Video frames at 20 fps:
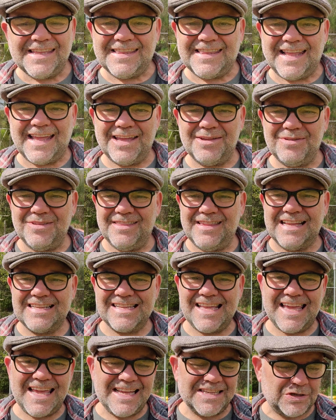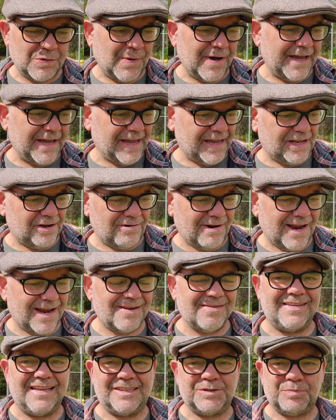Now, there's an easy way of getting
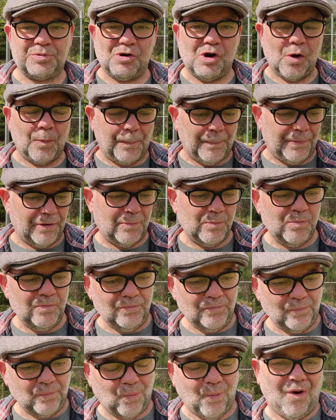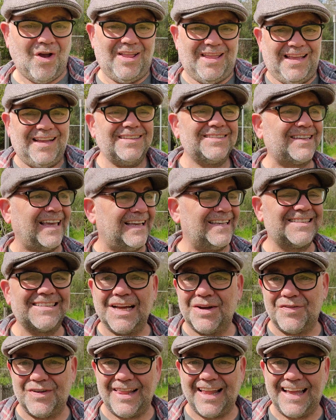around this problem. One is get
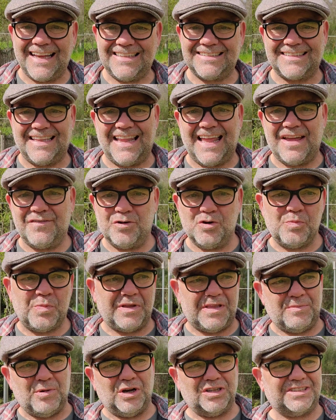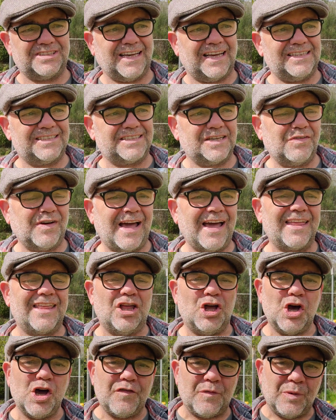yourself a laser level, but you might say to yourself, how on
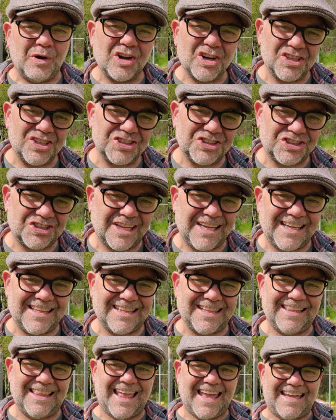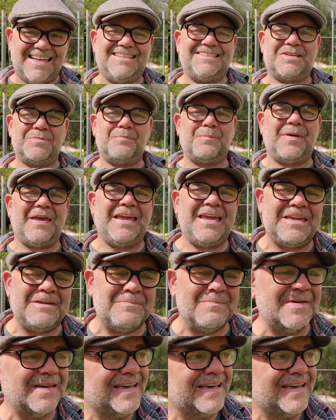earth am I going to see the laser beam